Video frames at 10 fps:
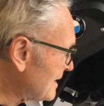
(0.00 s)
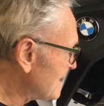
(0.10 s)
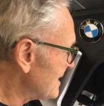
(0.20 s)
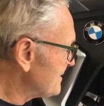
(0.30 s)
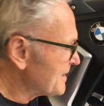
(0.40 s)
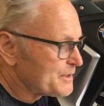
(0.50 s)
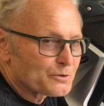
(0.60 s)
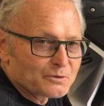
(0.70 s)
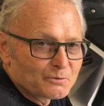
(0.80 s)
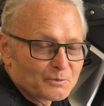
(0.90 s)
And then you're
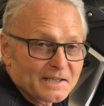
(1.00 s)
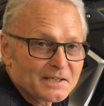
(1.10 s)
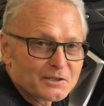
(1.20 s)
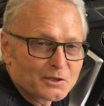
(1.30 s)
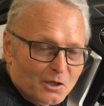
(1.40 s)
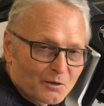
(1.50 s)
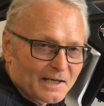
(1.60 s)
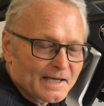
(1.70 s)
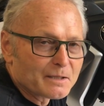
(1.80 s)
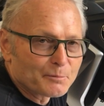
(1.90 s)
ready to go. I
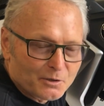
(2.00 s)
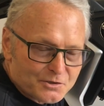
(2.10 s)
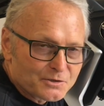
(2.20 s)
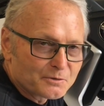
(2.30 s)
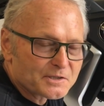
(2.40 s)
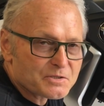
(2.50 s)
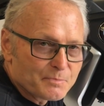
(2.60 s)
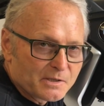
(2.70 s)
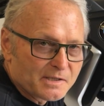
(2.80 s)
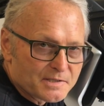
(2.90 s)
had a personal
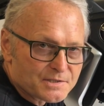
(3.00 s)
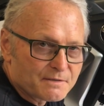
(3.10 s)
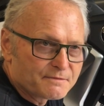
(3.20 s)
experience